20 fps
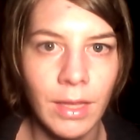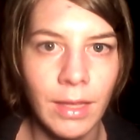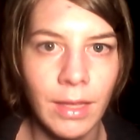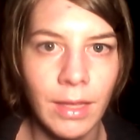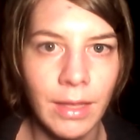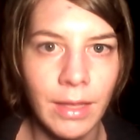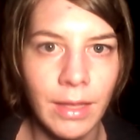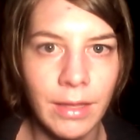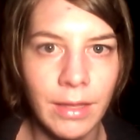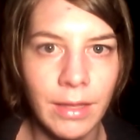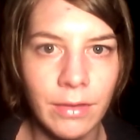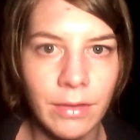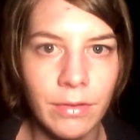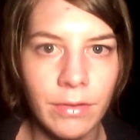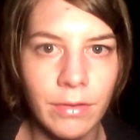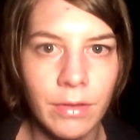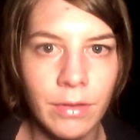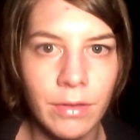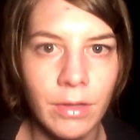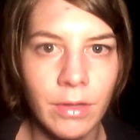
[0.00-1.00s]
And
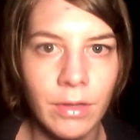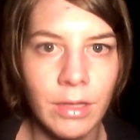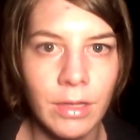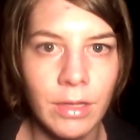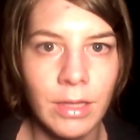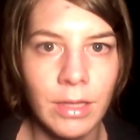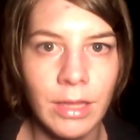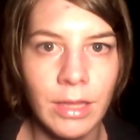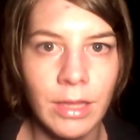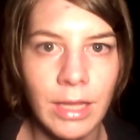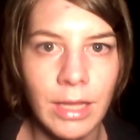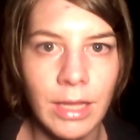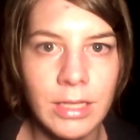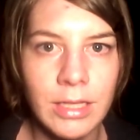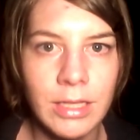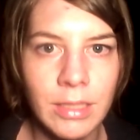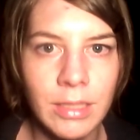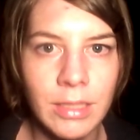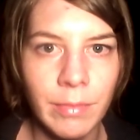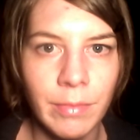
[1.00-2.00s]
that is
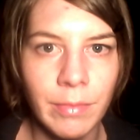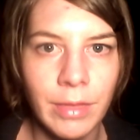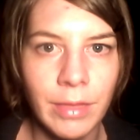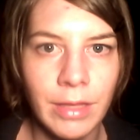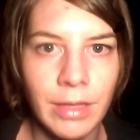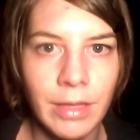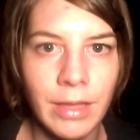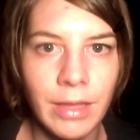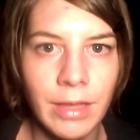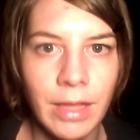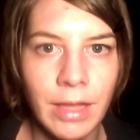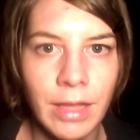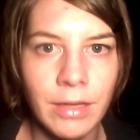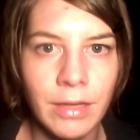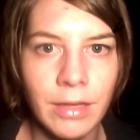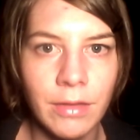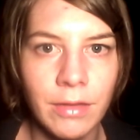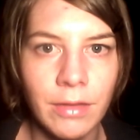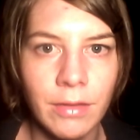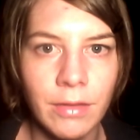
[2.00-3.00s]
something
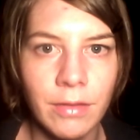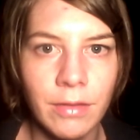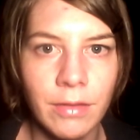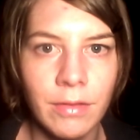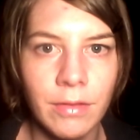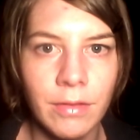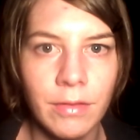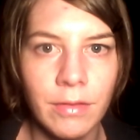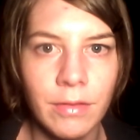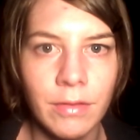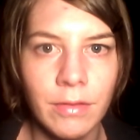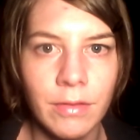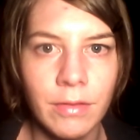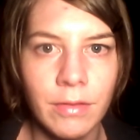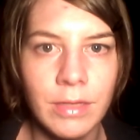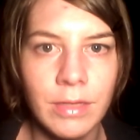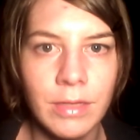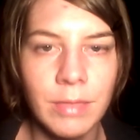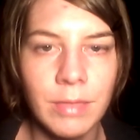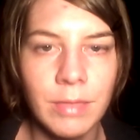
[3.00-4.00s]
that
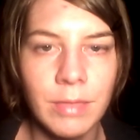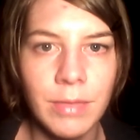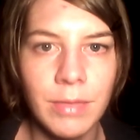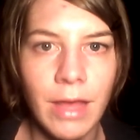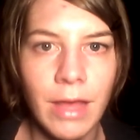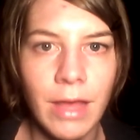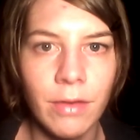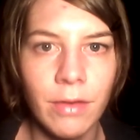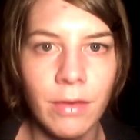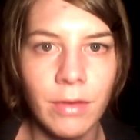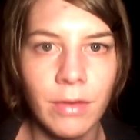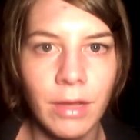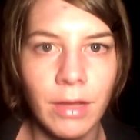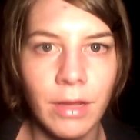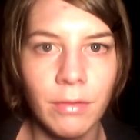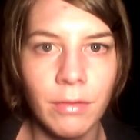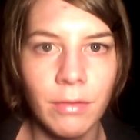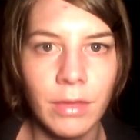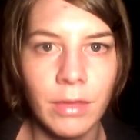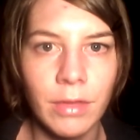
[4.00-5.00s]
deep down I
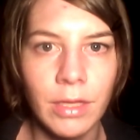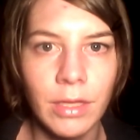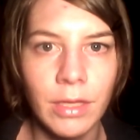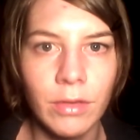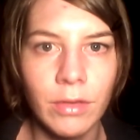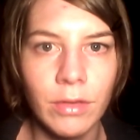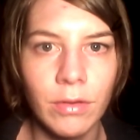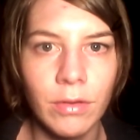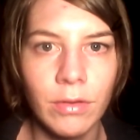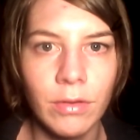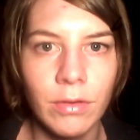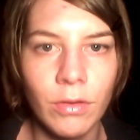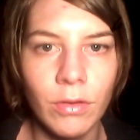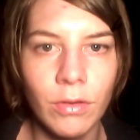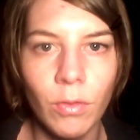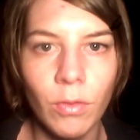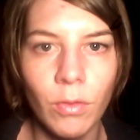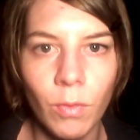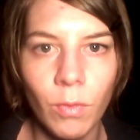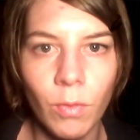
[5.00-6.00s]
really
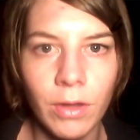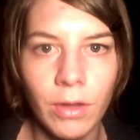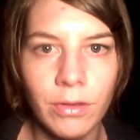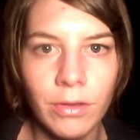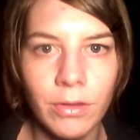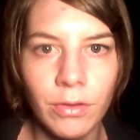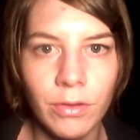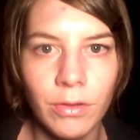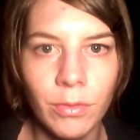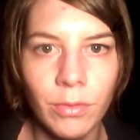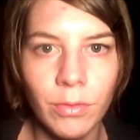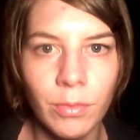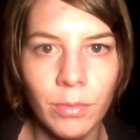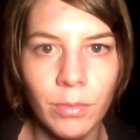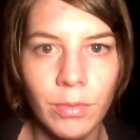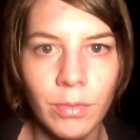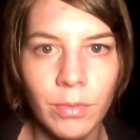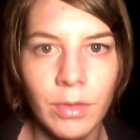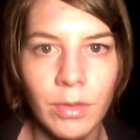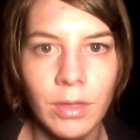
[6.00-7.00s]
don't want to do,
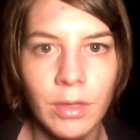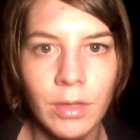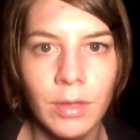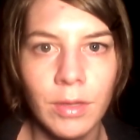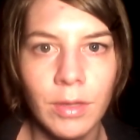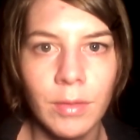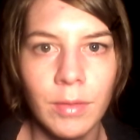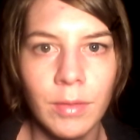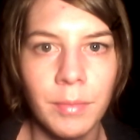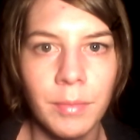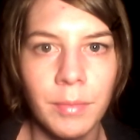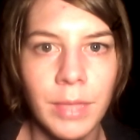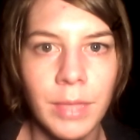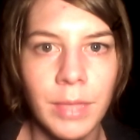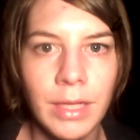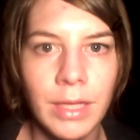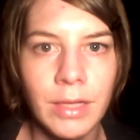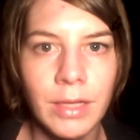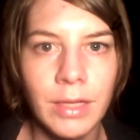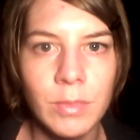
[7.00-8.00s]

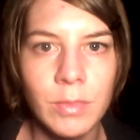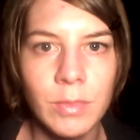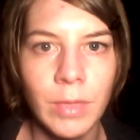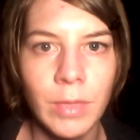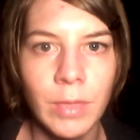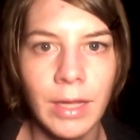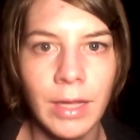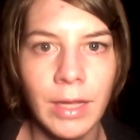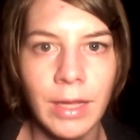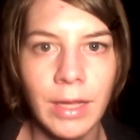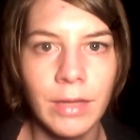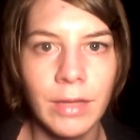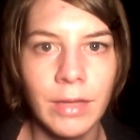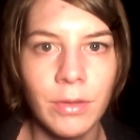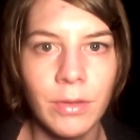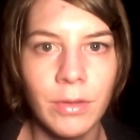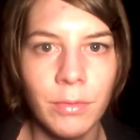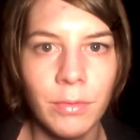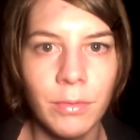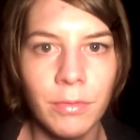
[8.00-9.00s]
because when I
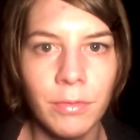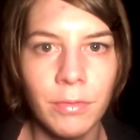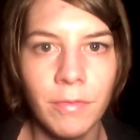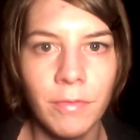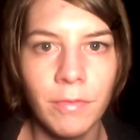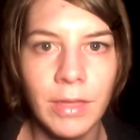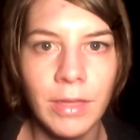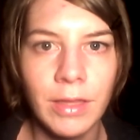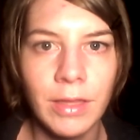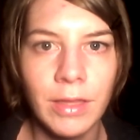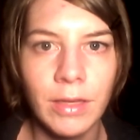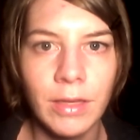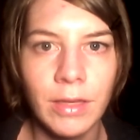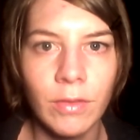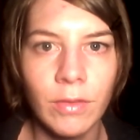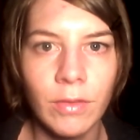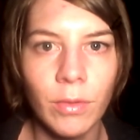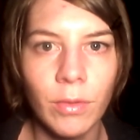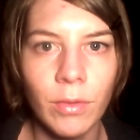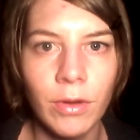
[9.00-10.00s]
don't feed the
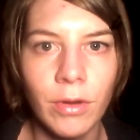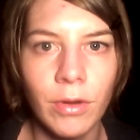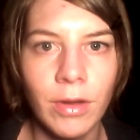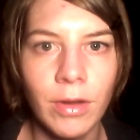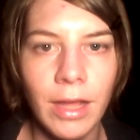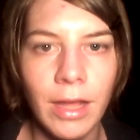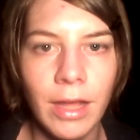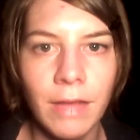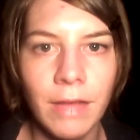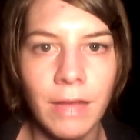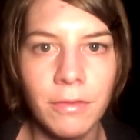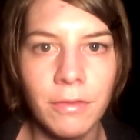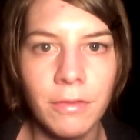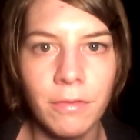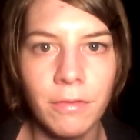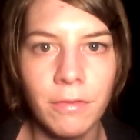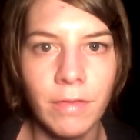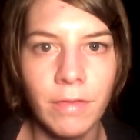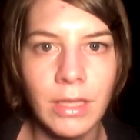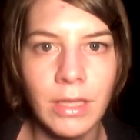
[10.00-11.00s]
disorder, I have to
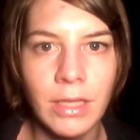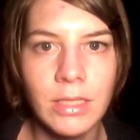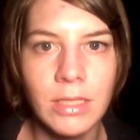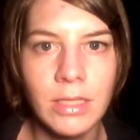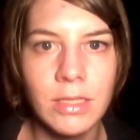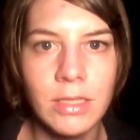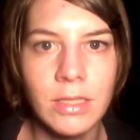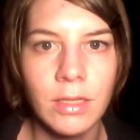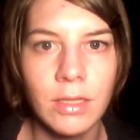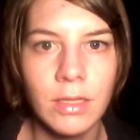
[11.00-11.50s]
face